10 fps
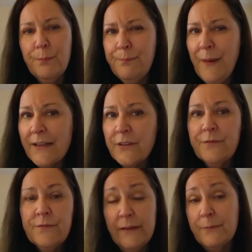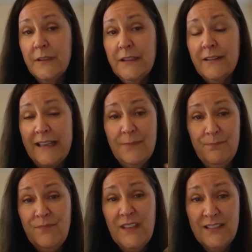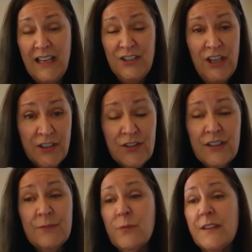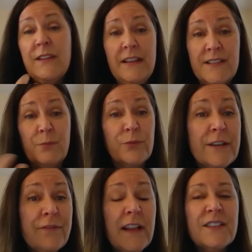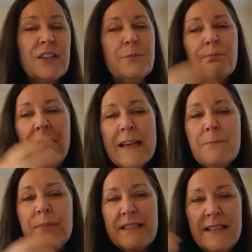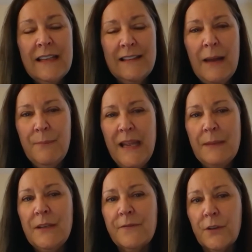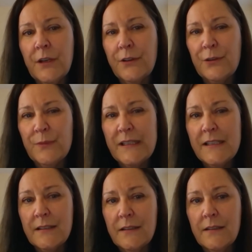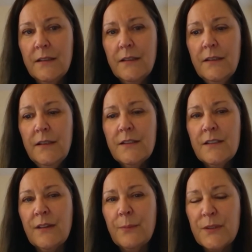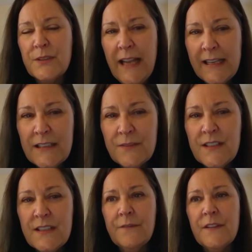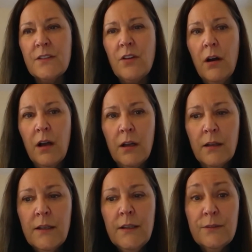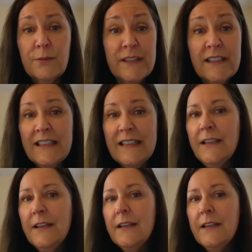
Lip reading: bottle, like digestion with some reflux. So you might be seeing that baby for another reason. So the protective stuff is all really